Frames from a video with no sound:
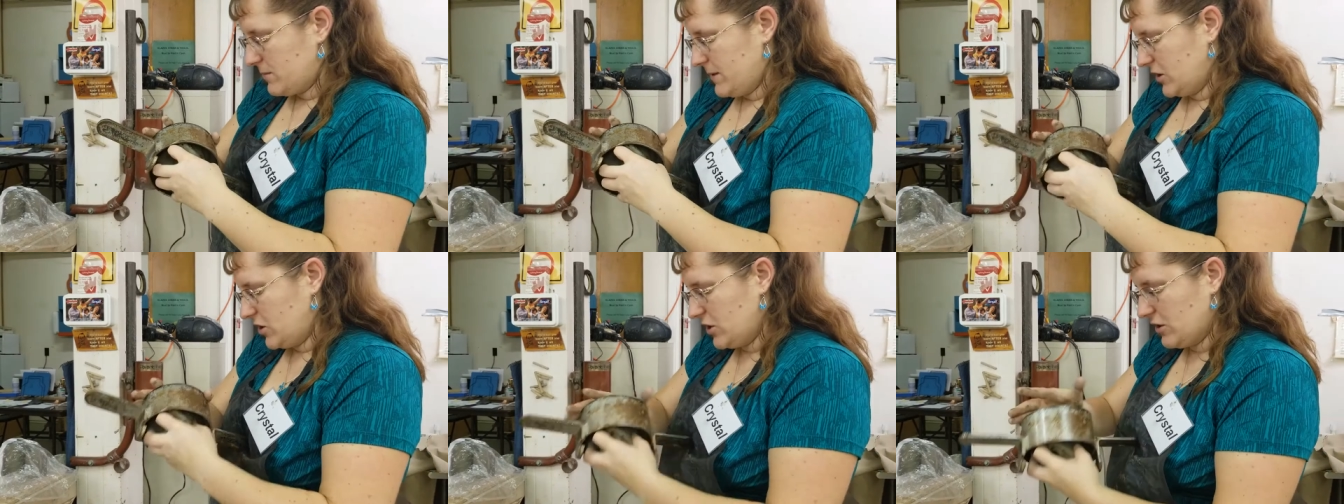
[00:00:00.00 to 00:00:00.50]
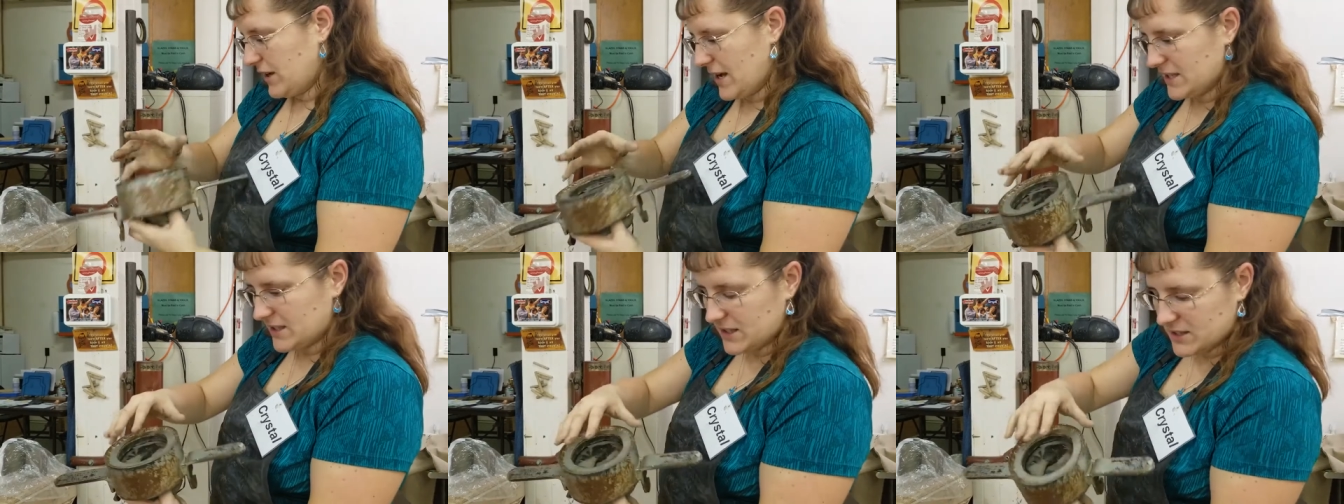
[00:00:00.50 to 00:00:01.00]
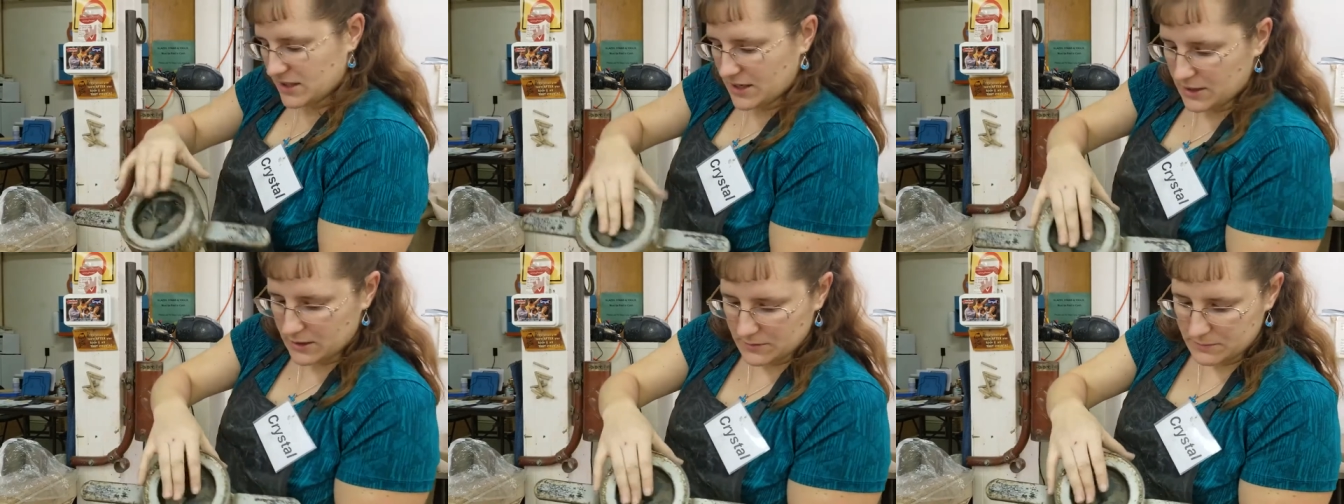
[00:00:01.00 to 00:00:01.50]
make sure your gasket's
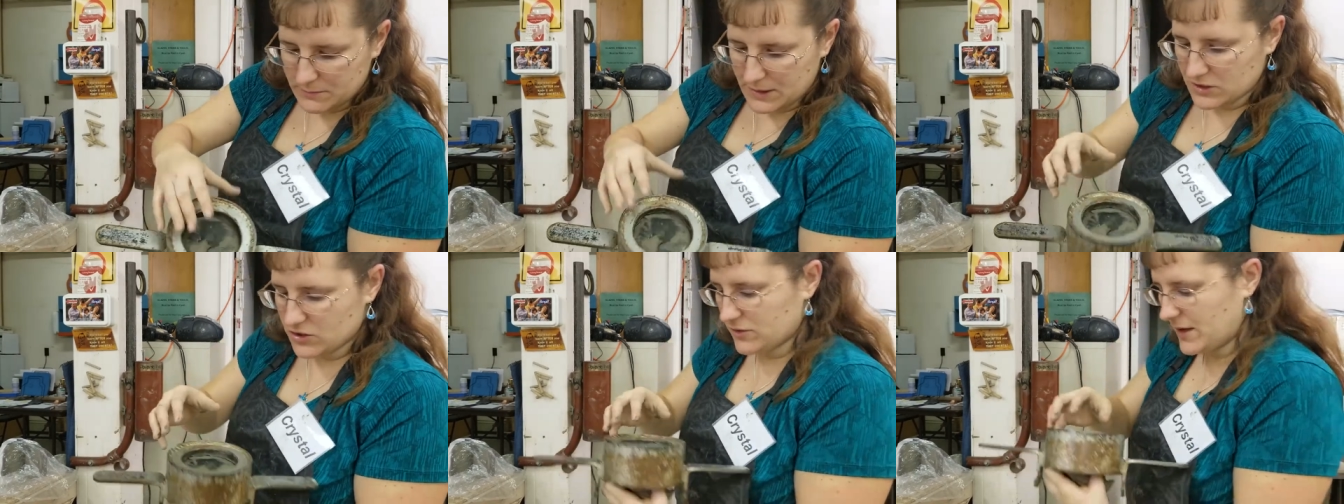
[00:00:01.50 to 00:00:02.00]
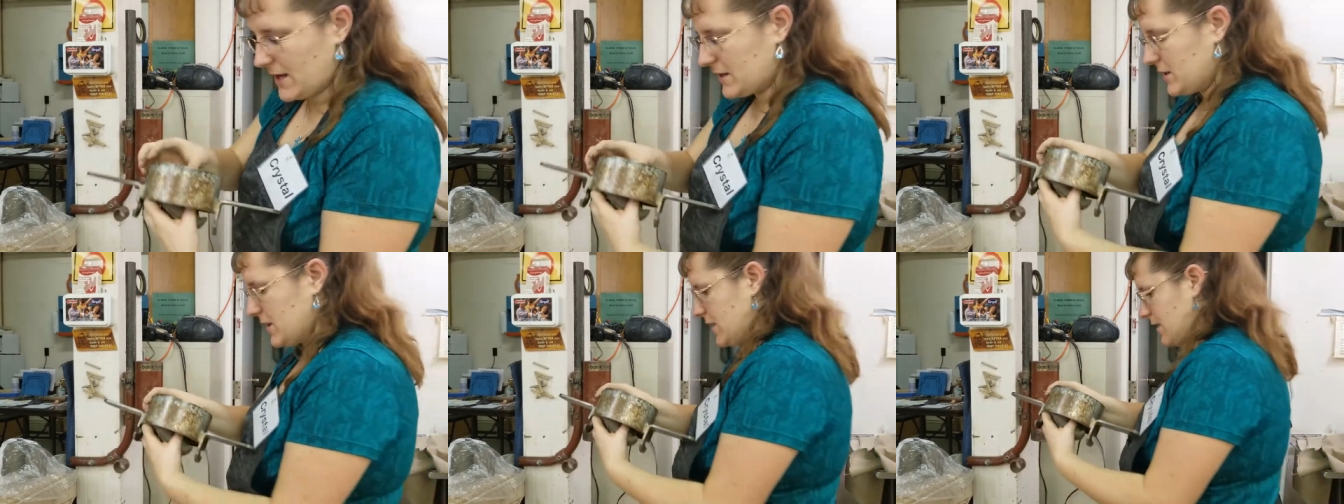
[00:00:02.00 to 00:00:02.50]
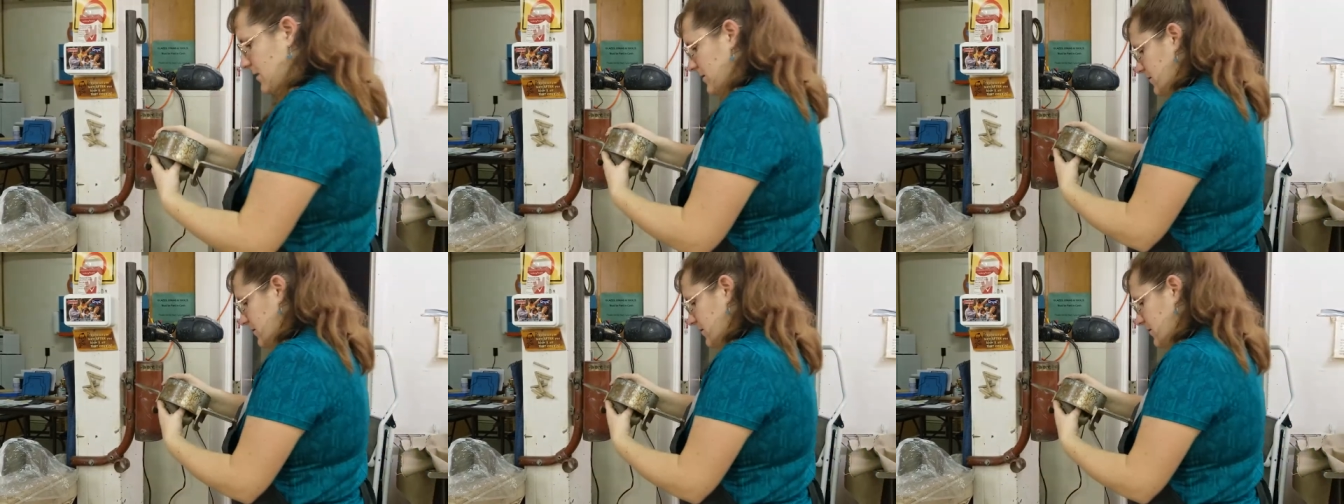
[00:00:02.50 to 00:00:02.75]
there. Make sure that's there.